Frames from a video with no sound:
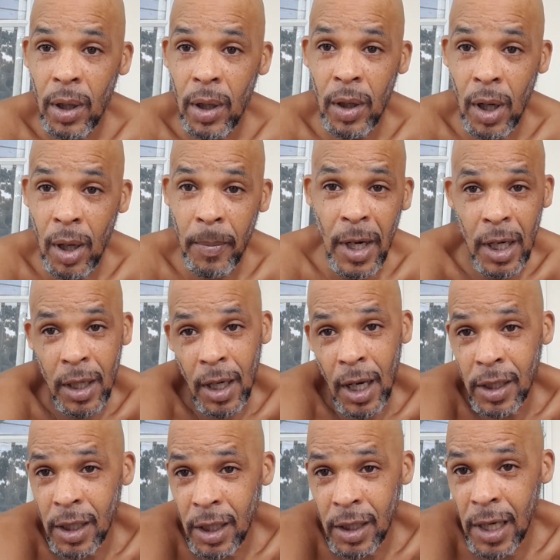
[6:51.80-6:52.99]
You know what I mean?
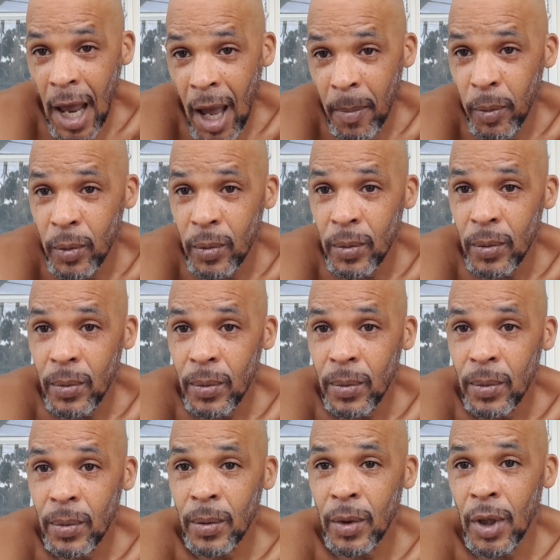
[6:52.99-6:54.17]
As an example.
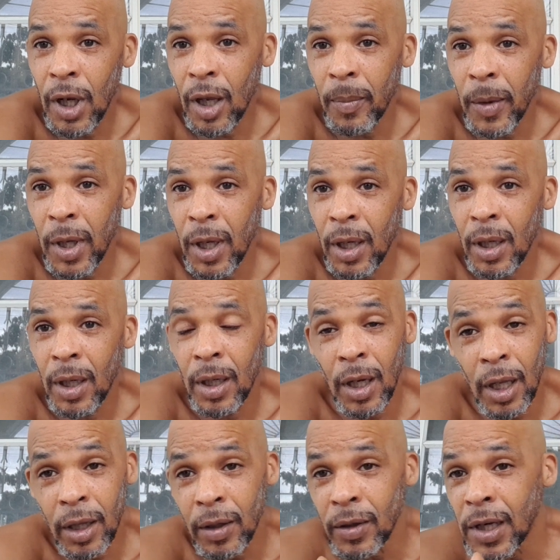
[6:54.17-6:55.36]
You know what I mean?
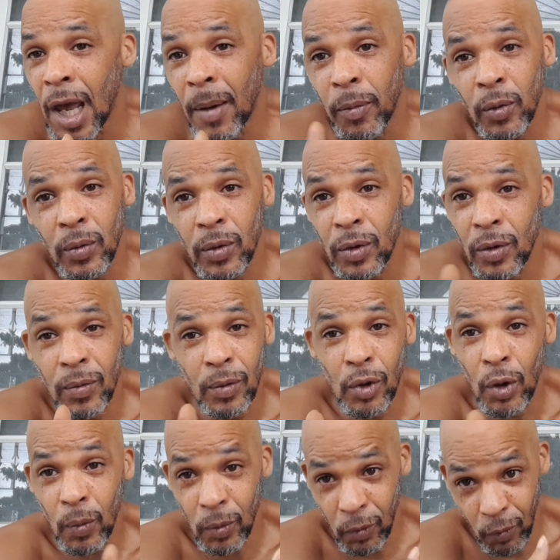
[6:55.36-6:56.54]
Another example,
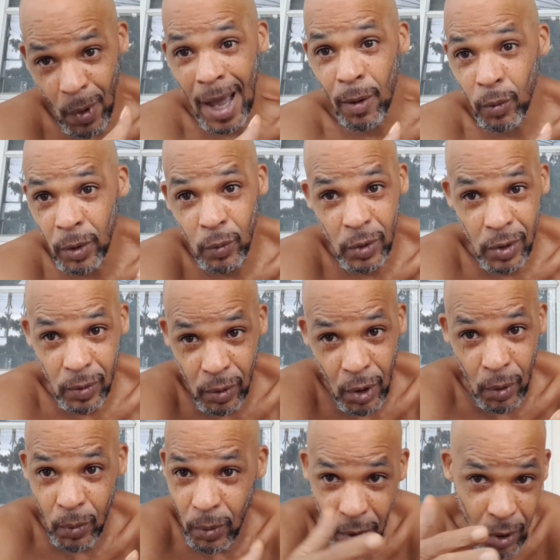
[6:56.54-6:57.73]
while we was,
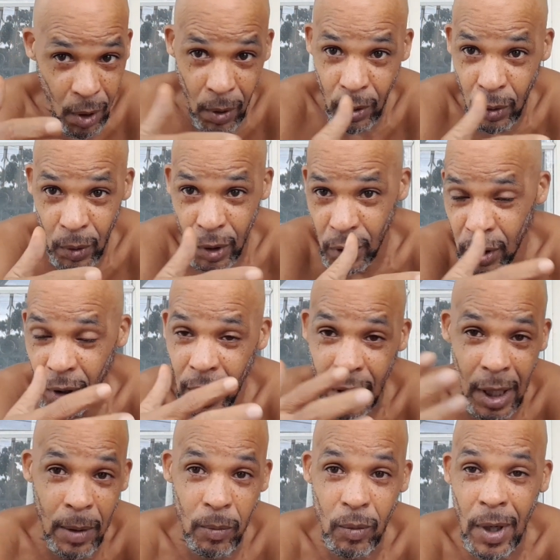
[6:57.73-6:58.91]
going through this,
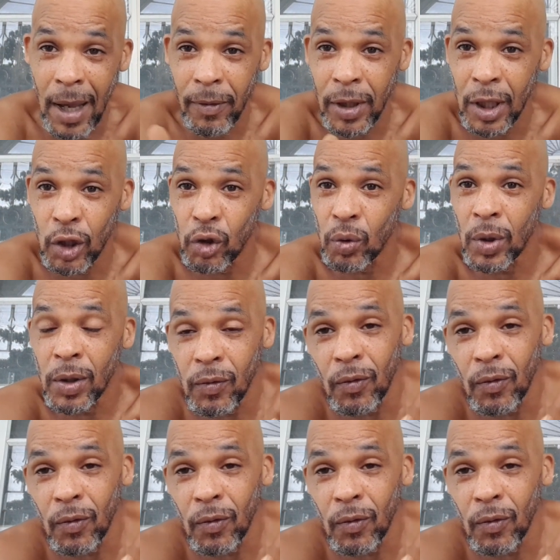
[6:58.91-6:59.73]
they had getting shooters